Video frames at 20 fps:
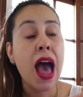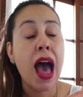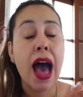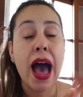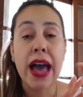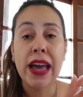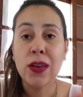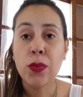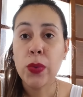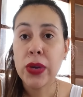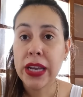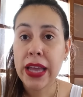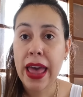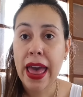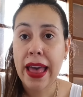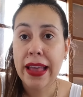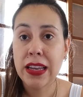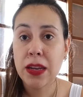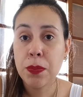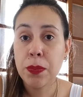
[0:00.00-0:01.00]
I went
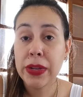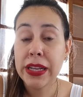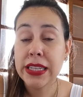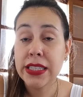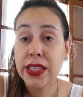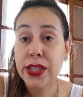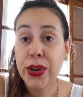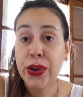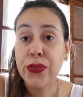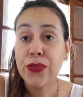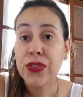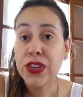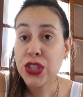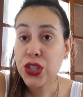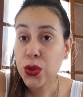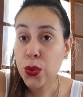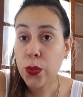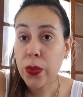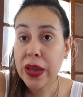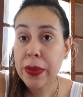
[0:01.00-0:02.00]
ahead and placed their
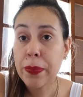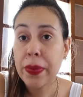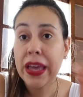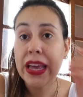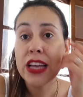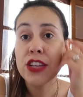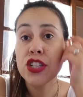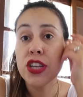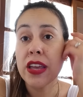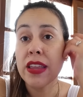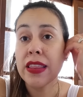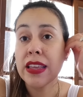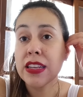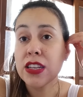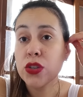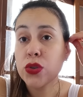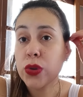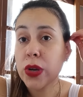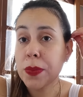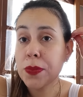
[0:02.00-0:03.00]
official webpage in the
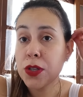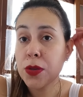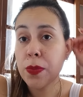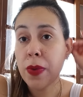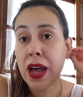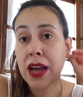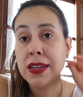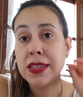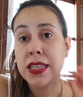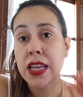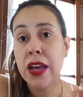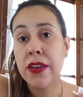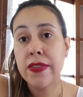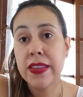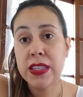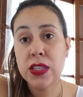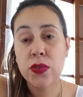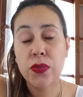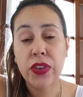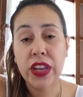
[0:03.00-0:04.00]
description box of
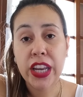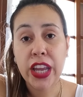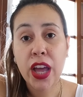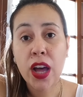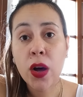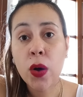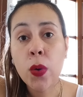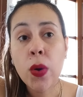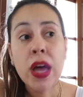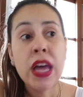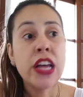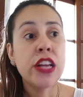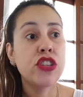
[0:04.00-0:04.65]
this video.